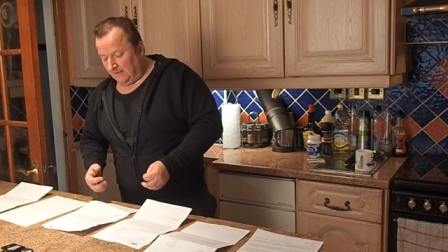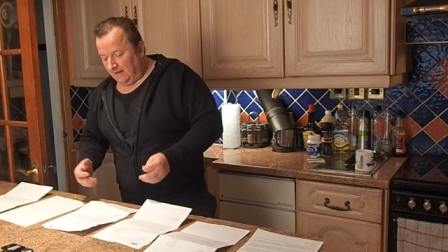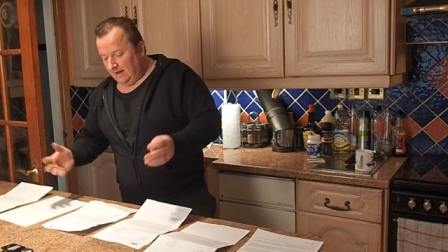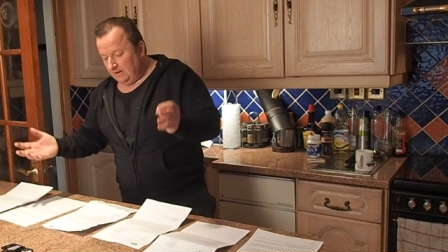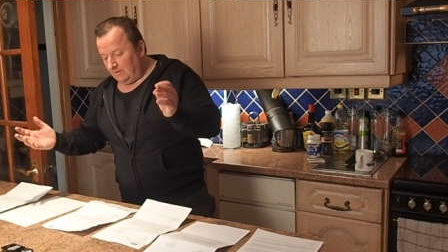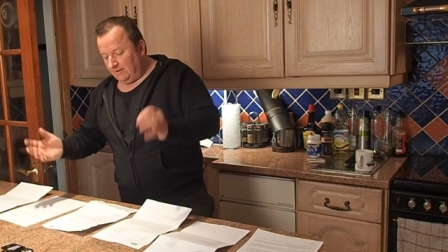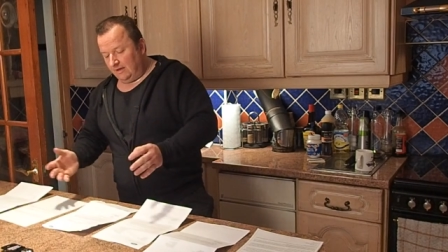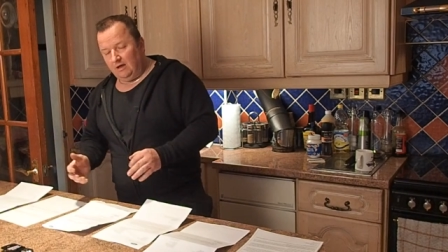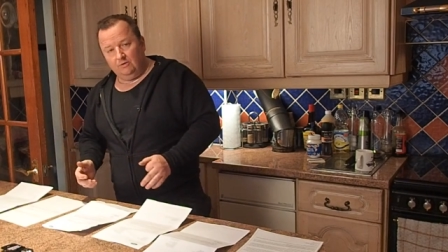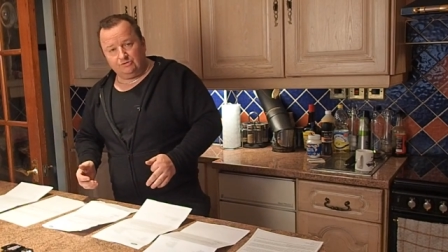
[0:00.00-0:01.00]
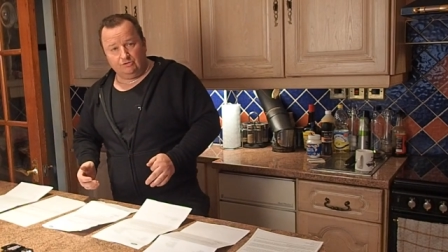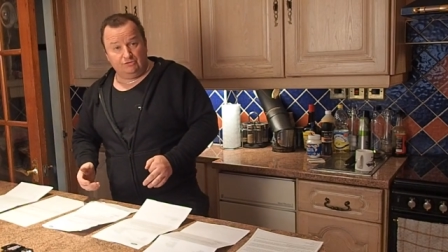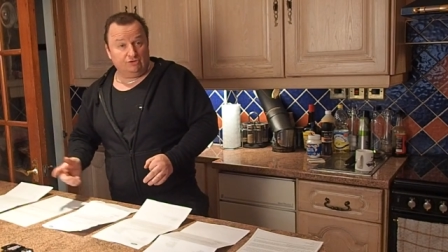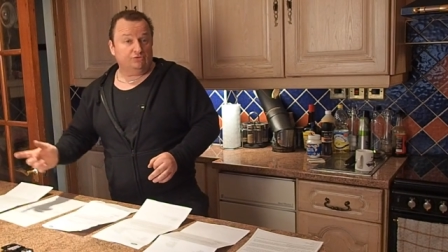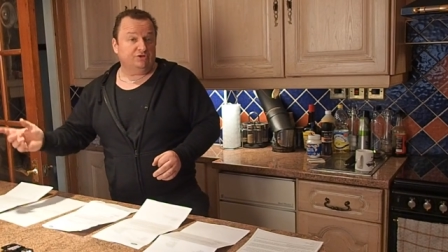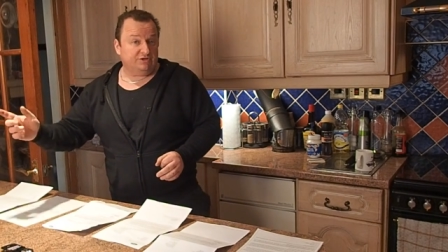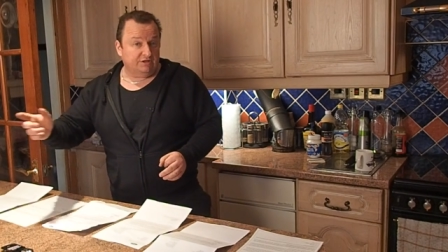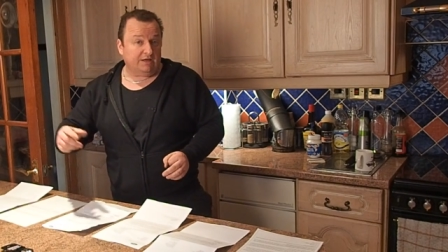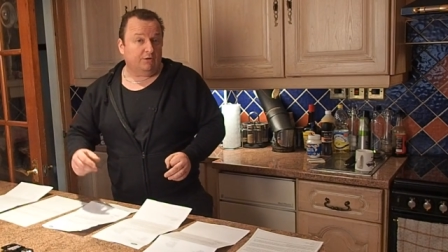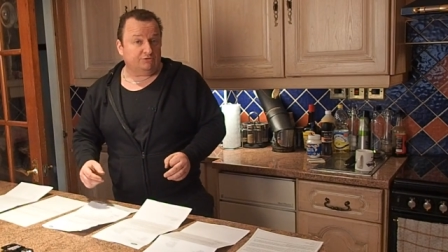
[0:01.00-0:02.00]
Anyway, cut a long story short, she
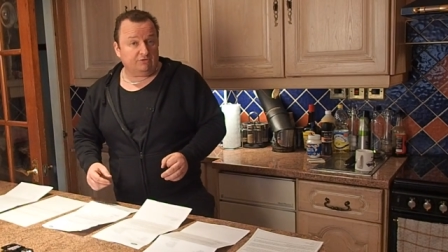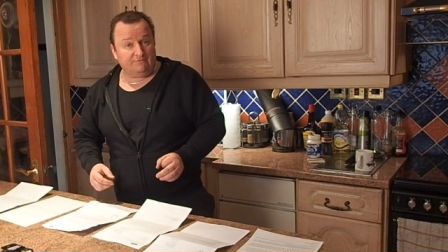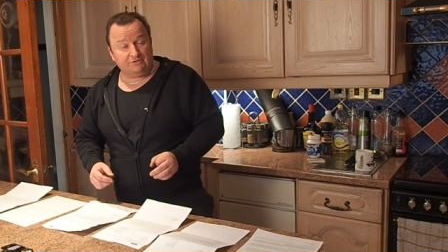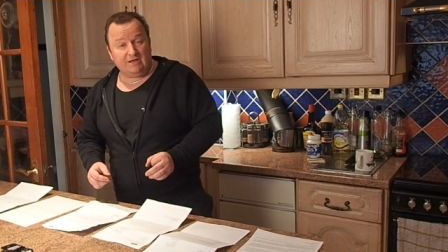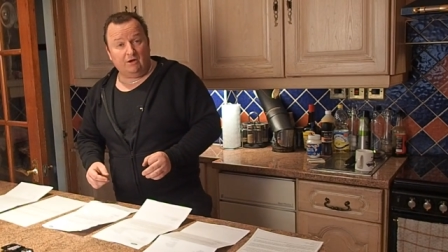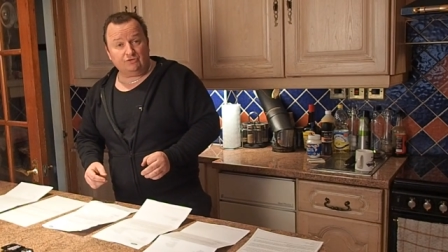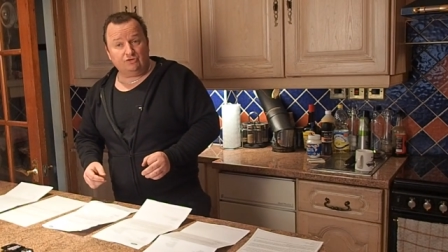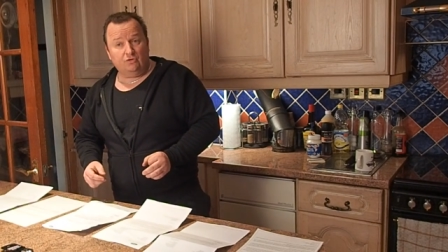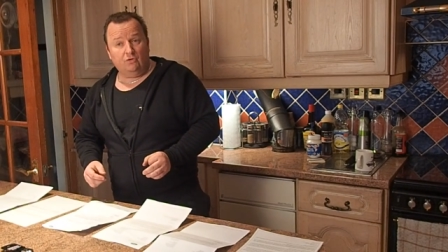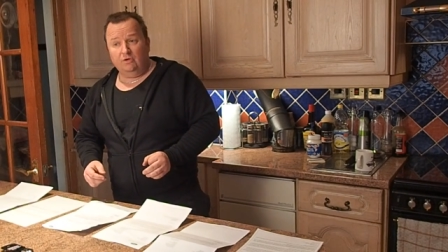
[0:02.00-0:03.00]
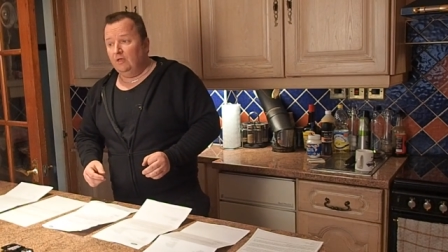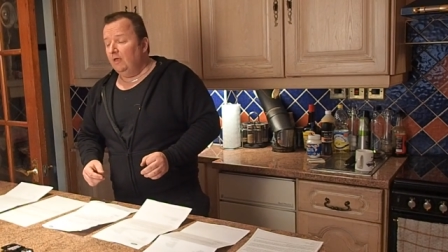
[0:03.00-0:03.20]
did get onto Evans Halshaw,